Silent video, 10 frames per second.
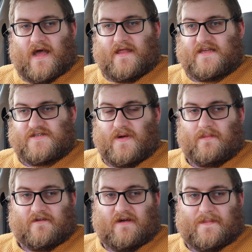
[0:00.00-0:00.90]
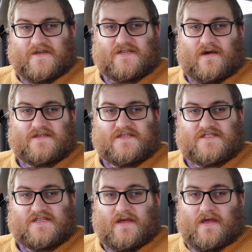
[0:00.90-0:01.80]
these public rapid
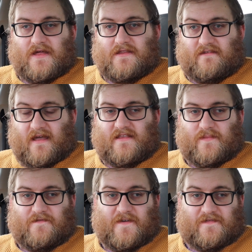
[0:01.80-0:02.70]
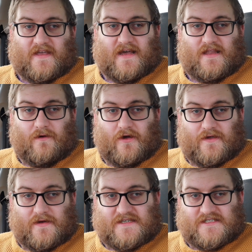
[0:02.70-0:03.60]
chargers. They tend to be 50 kilowatt
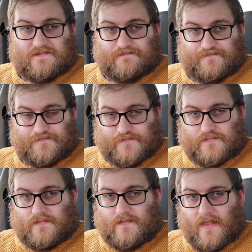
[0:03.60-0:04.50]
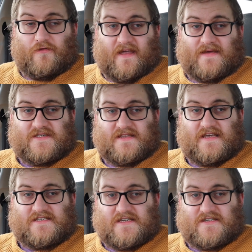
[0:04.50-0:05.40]
units. Both types of
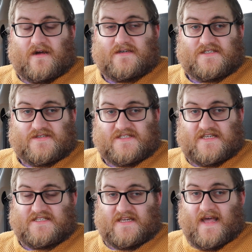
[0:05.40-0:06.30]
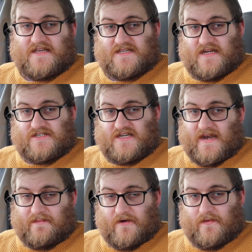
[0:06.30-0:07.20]
DC charging, so CCS and
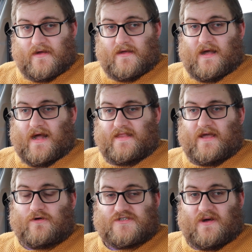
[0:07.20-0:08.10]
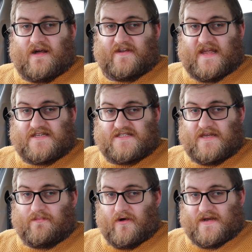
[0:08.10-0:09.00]
CHAdeMO, and they also have an
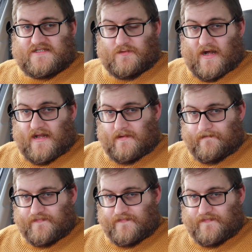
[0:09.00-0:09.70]
AC point as well,